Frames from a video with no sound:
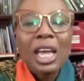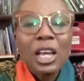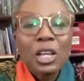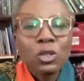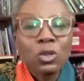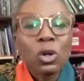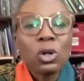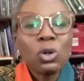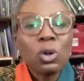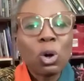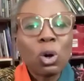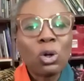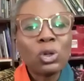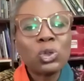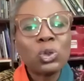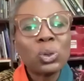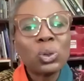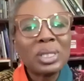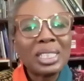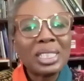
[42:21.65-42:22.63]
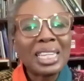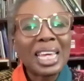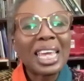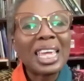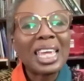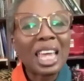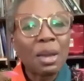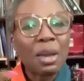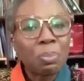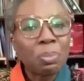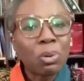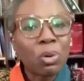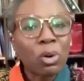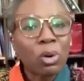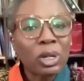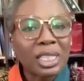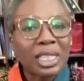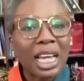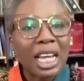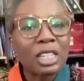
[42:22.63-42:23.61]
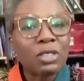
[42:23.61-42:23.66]
is going to also take a
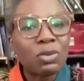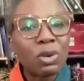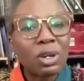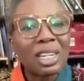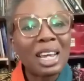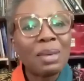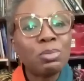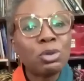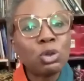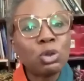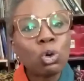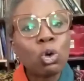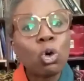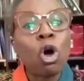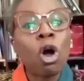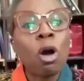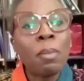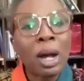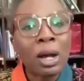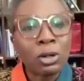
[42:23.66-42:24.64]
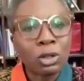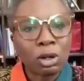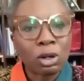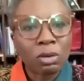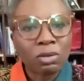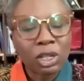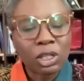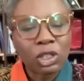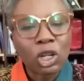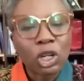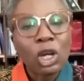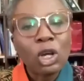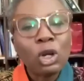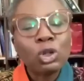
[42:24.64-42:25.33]
process for them to come out of it.